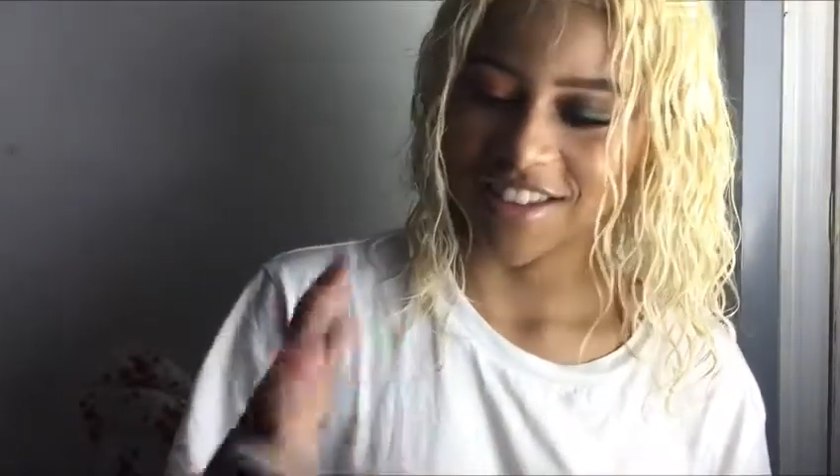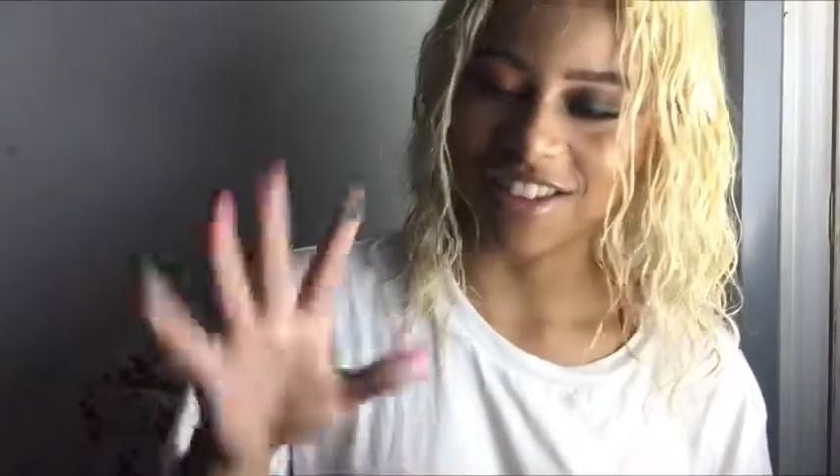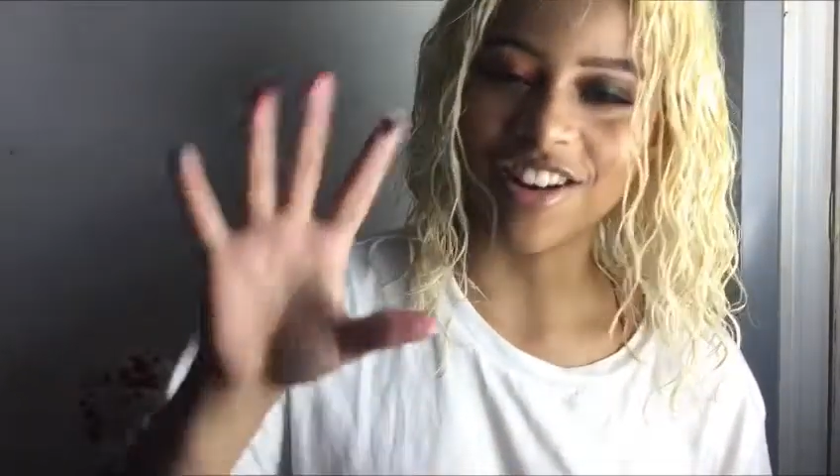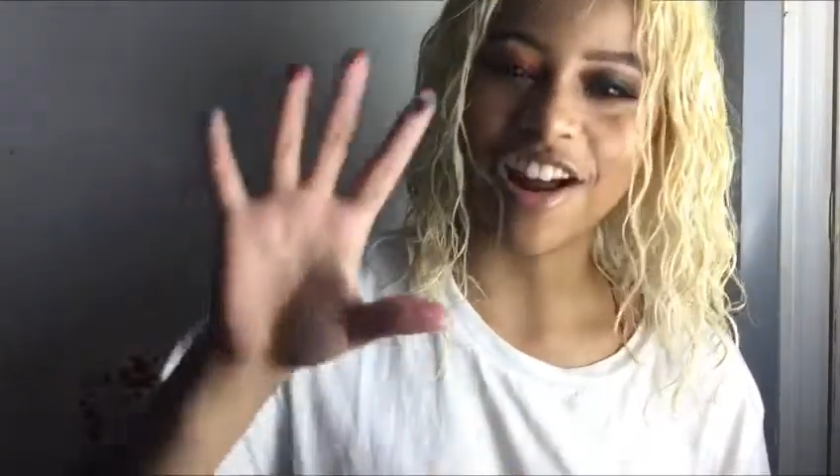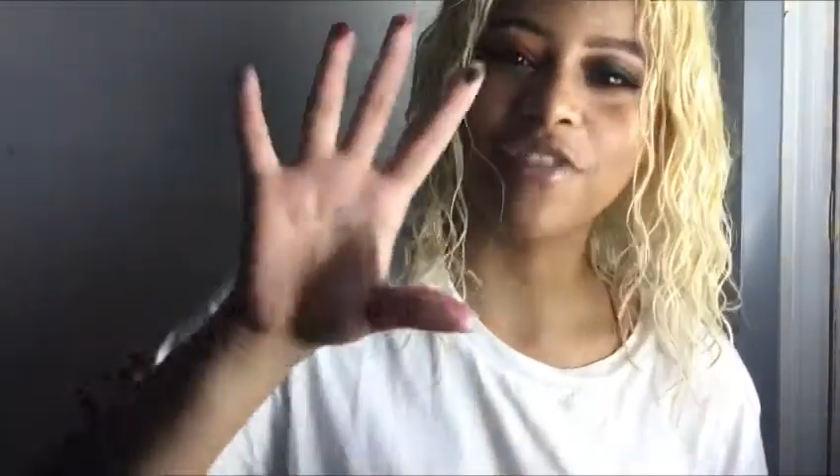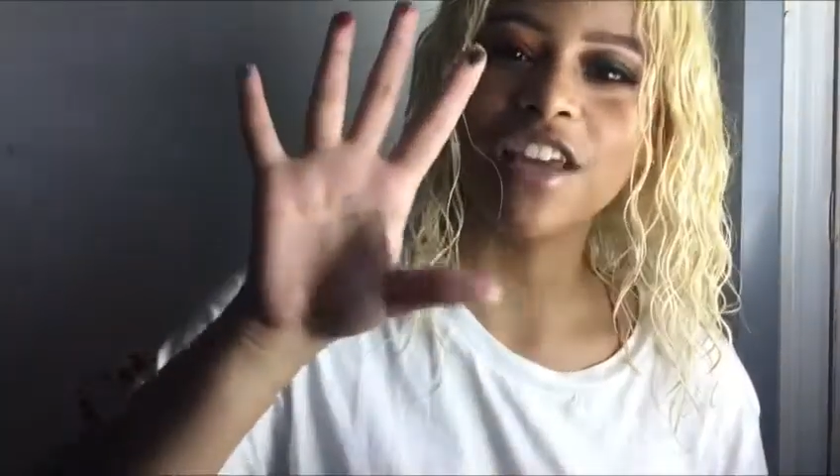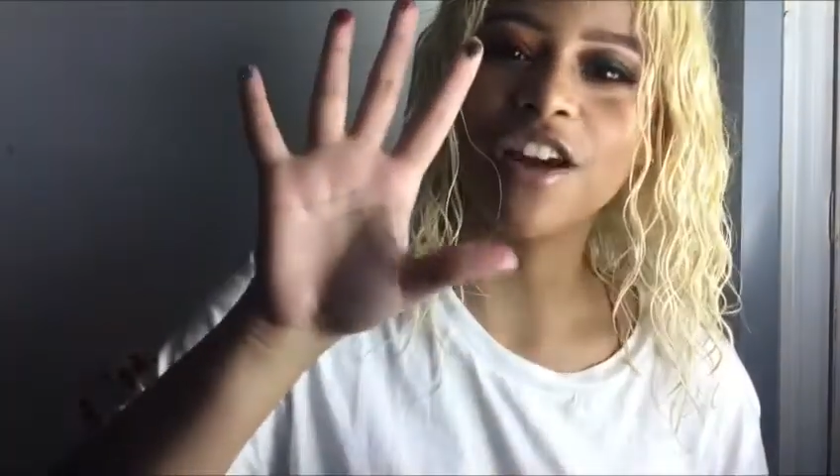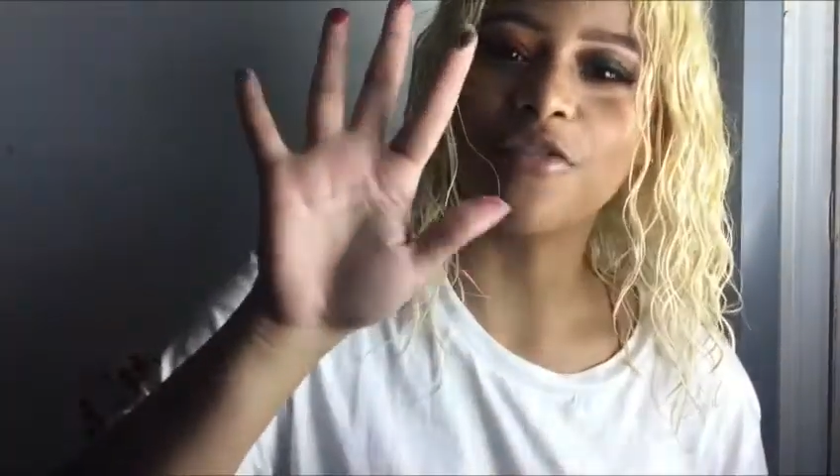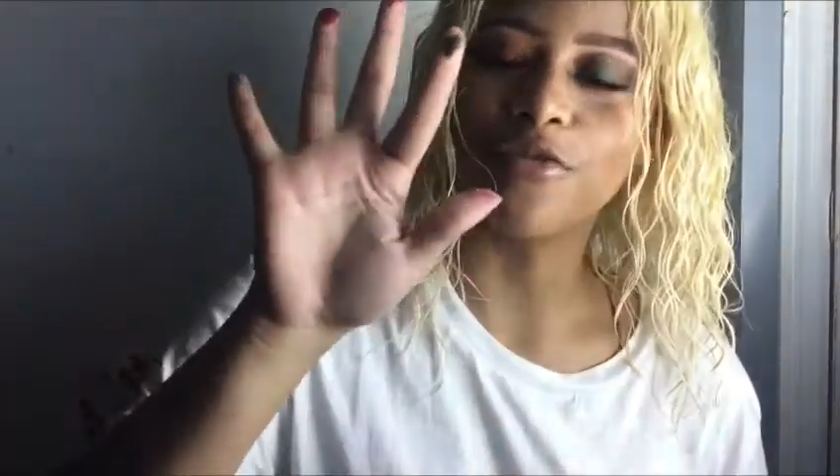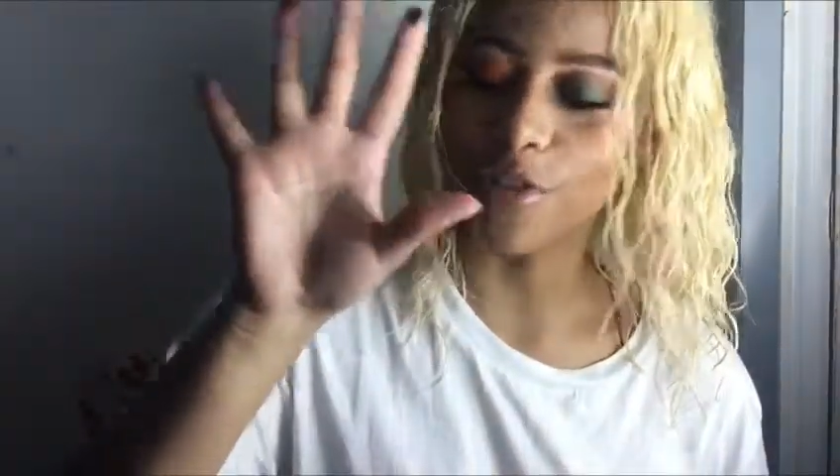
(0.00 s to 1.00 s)
they're not really
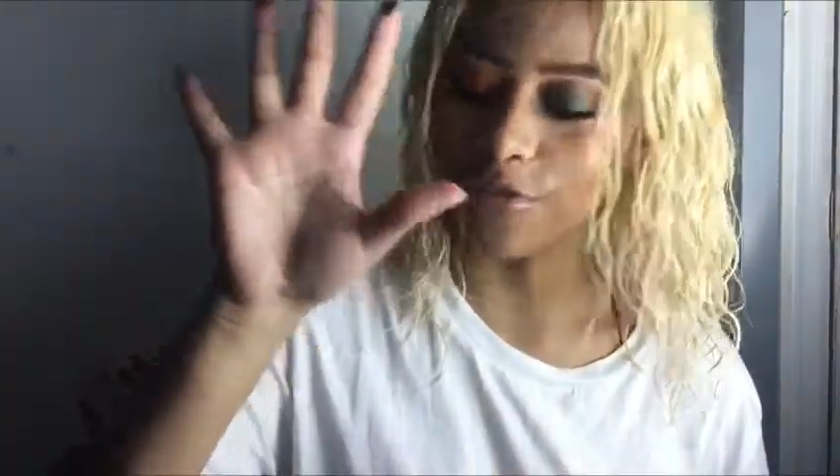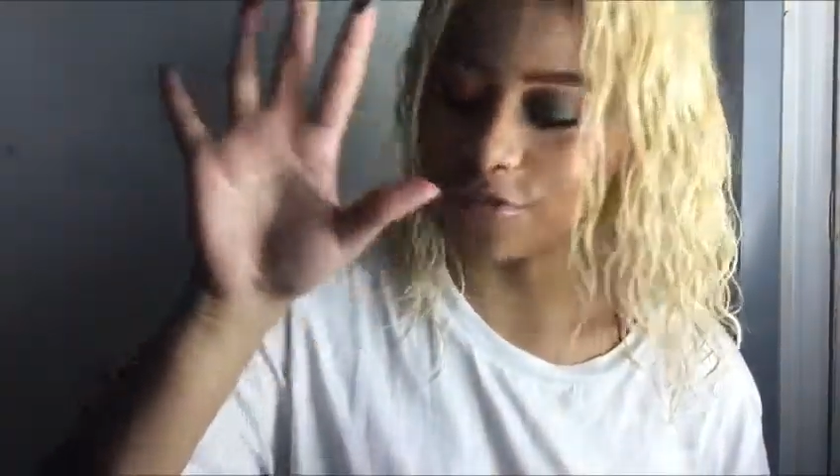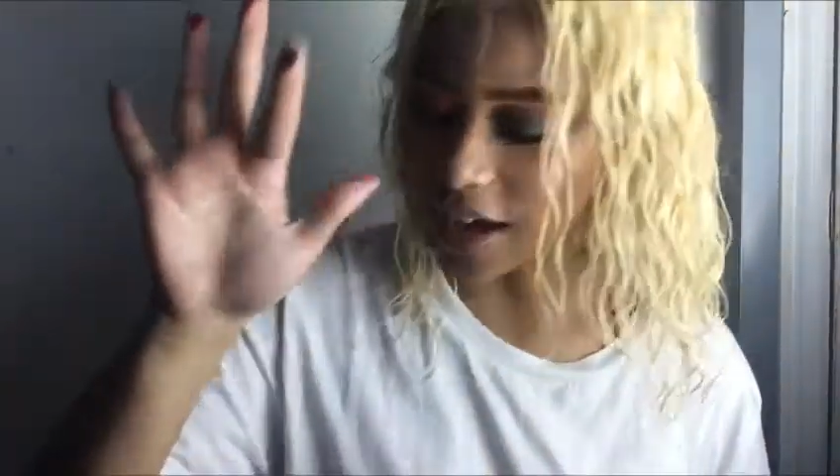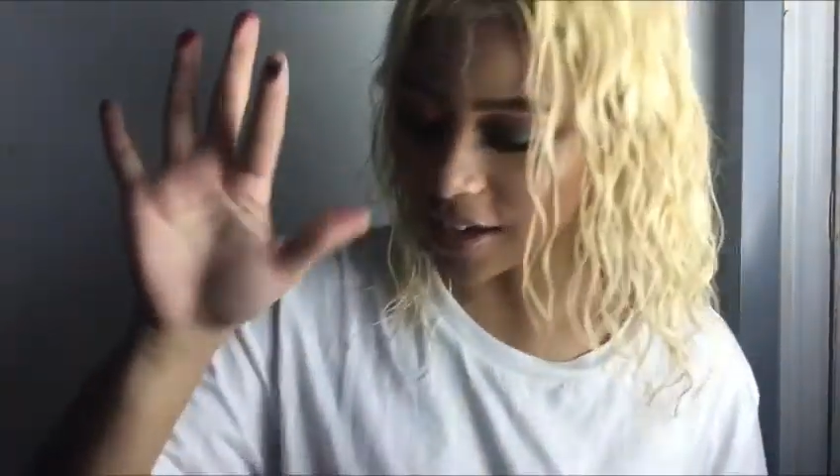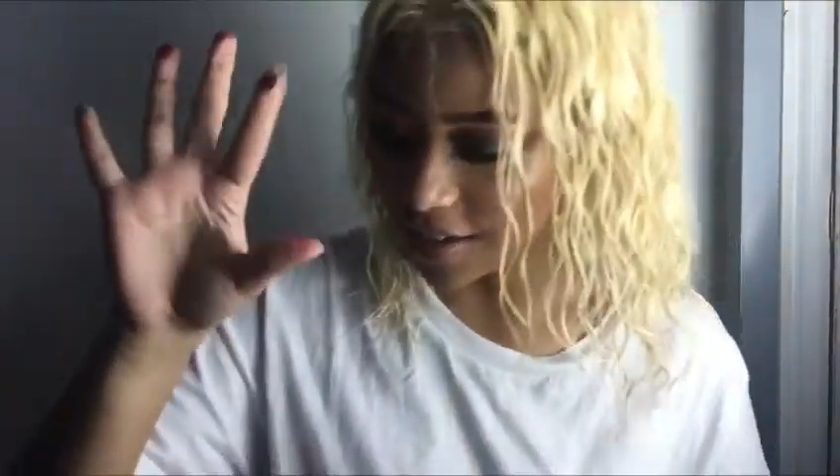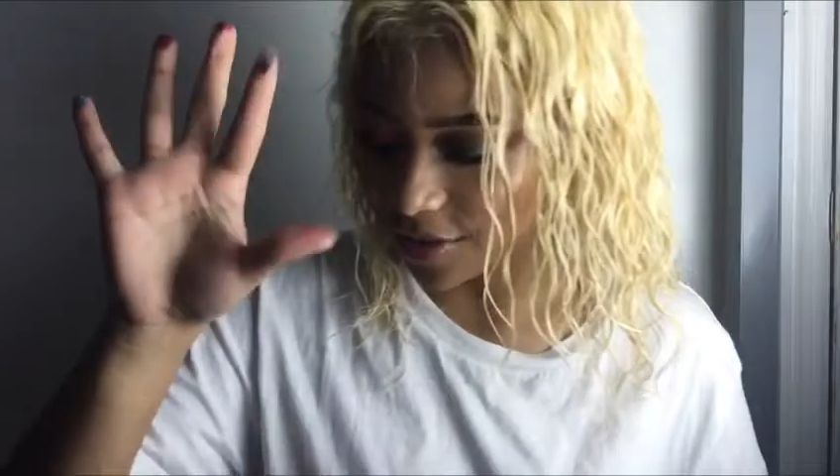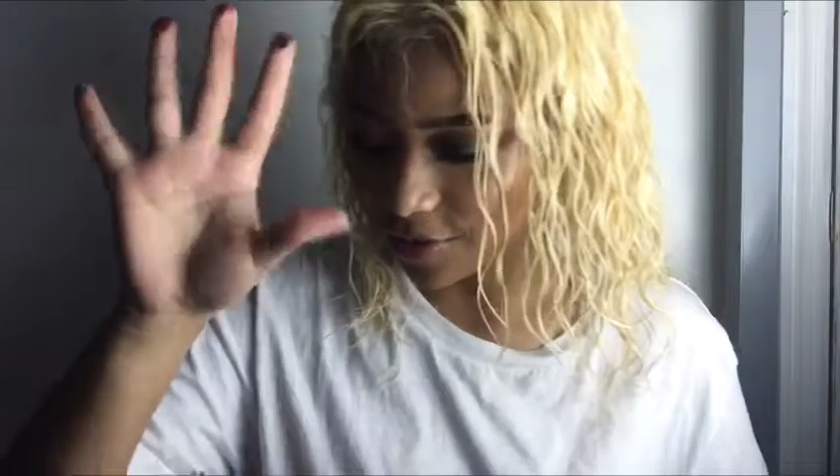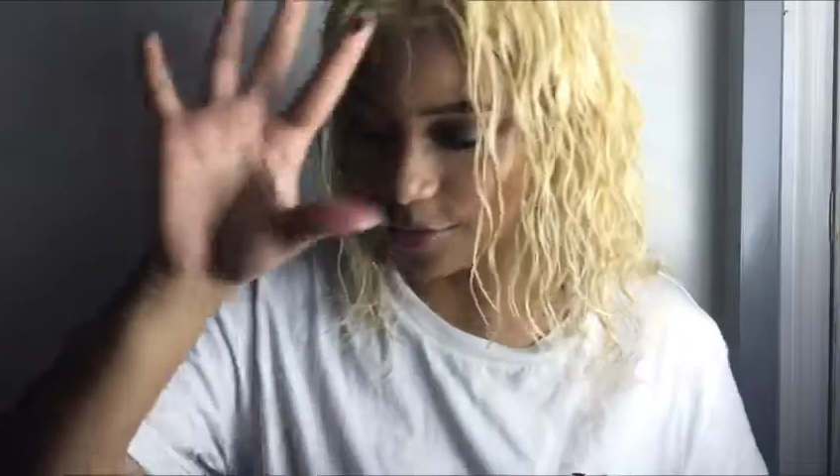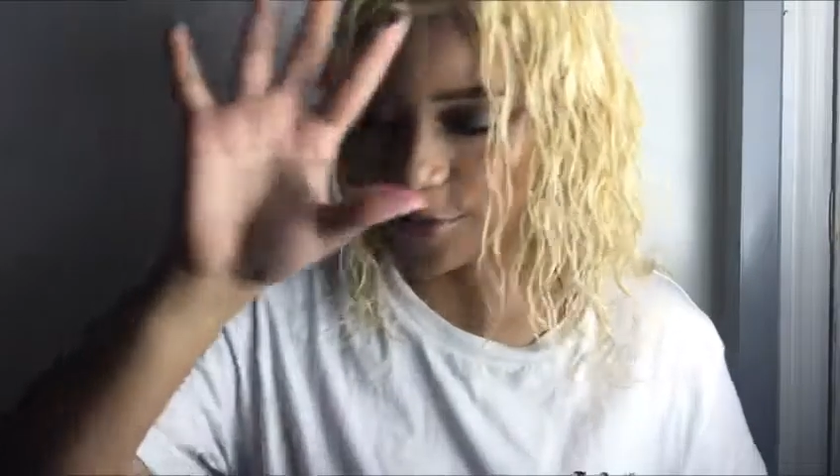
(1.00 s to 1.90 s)
reflective